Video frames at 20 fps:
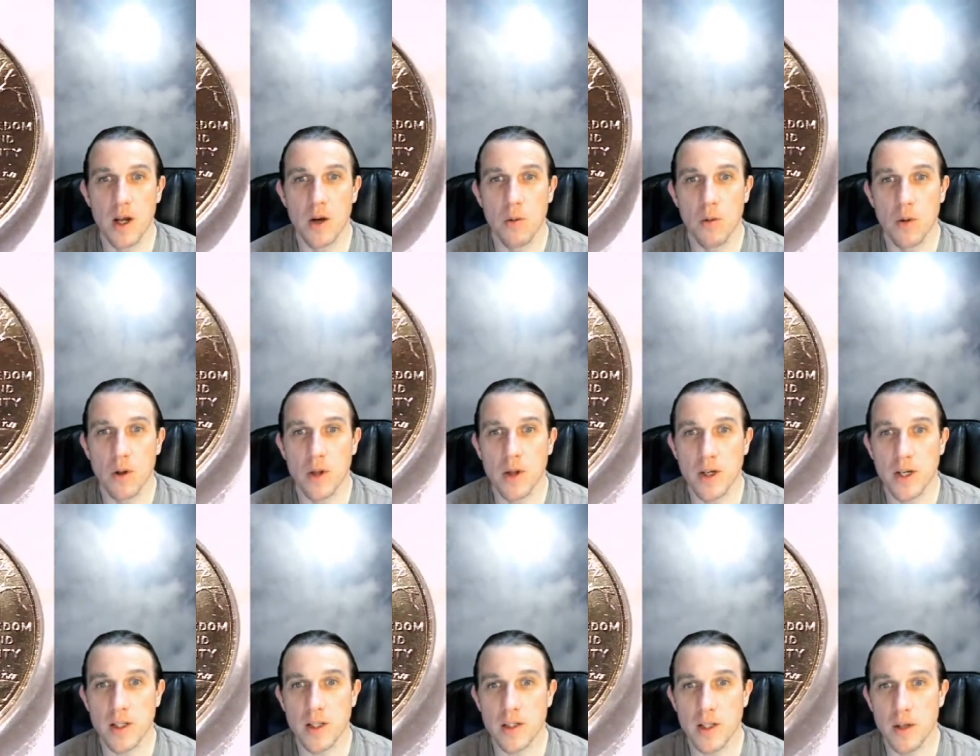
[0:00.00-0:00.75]
We'll
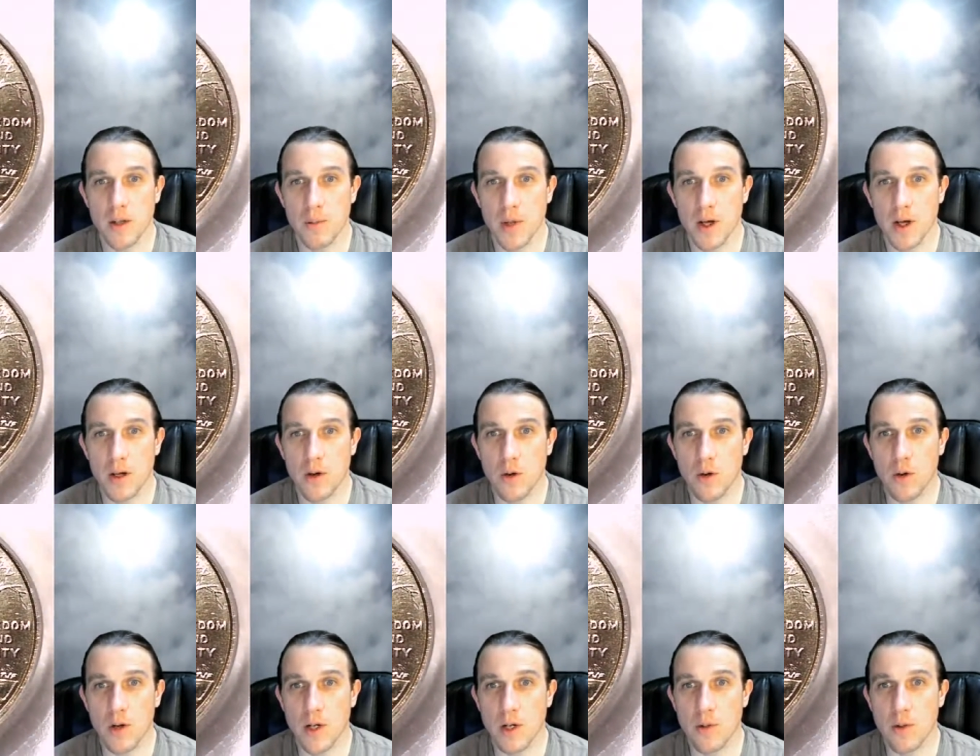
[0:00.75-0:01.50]
look at some uh,
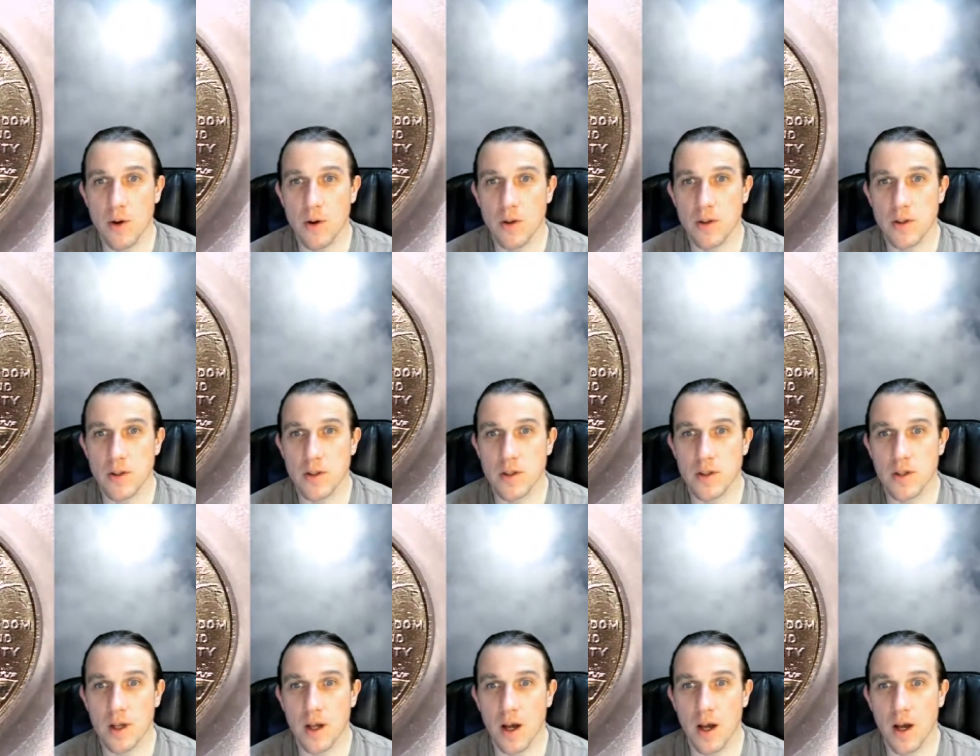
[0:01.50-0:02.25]
coin rolls
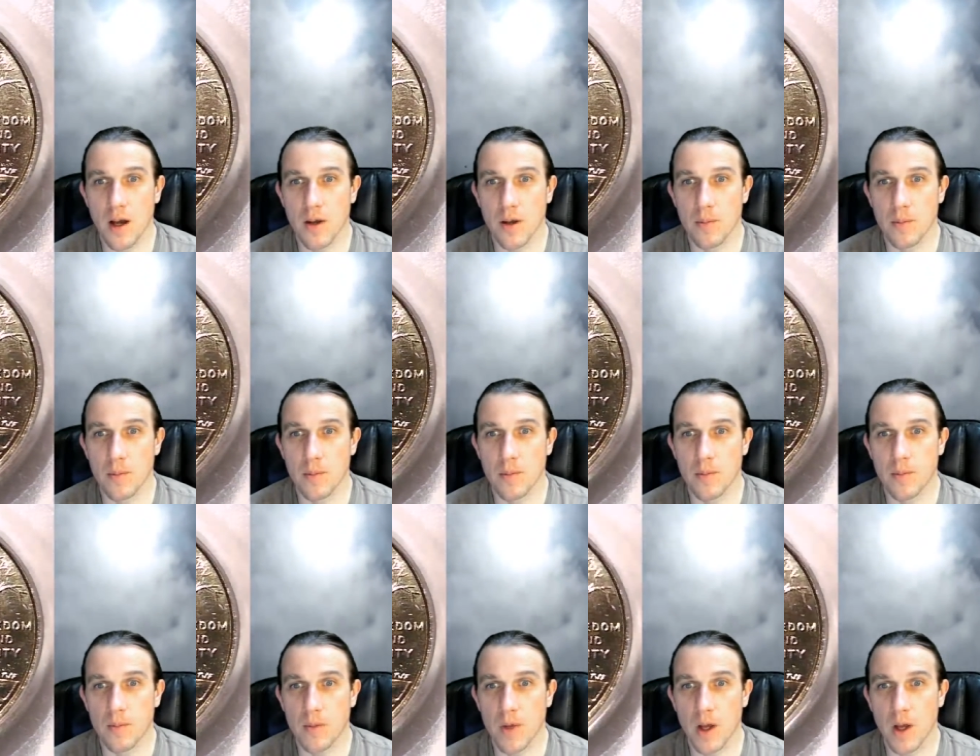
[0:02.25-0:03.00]
um,
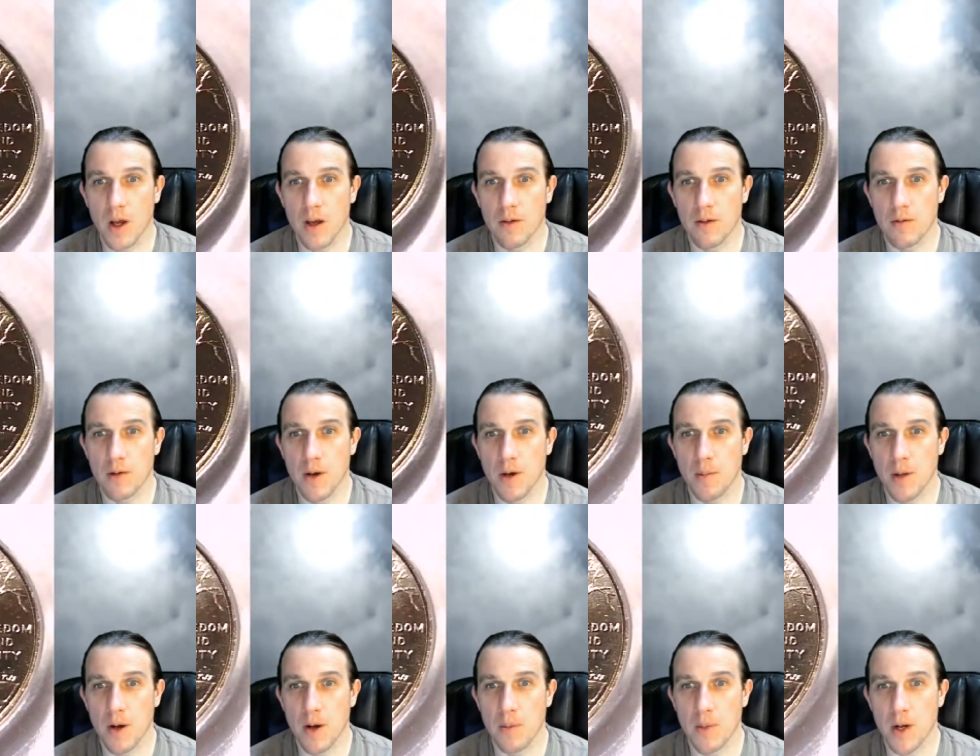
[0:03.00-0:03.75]

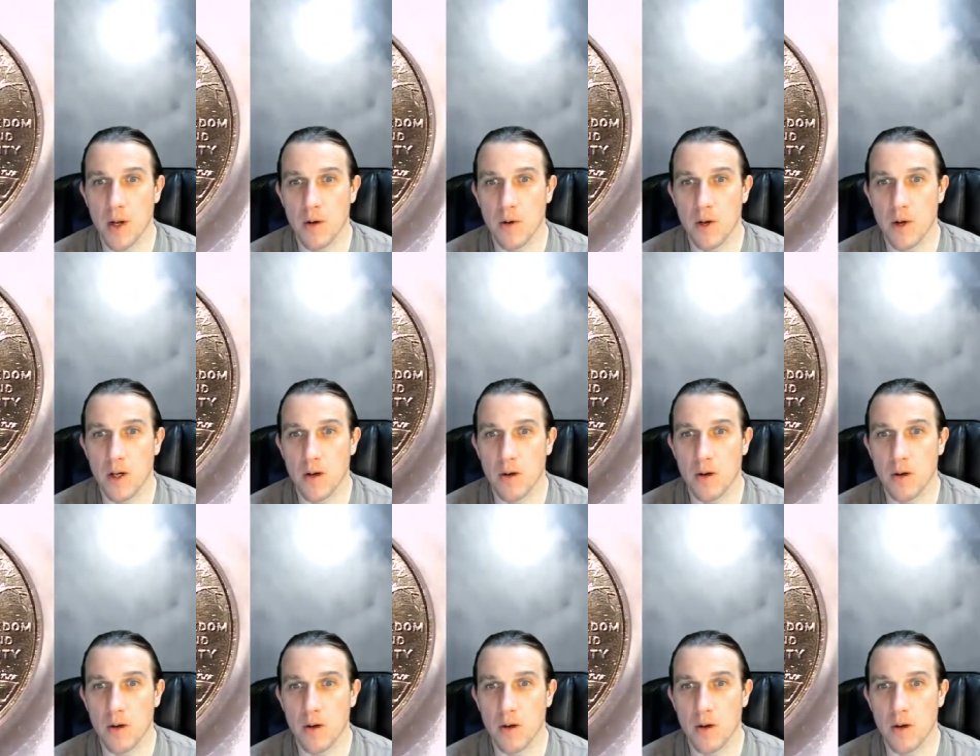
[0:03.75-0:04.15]
from uh, my coin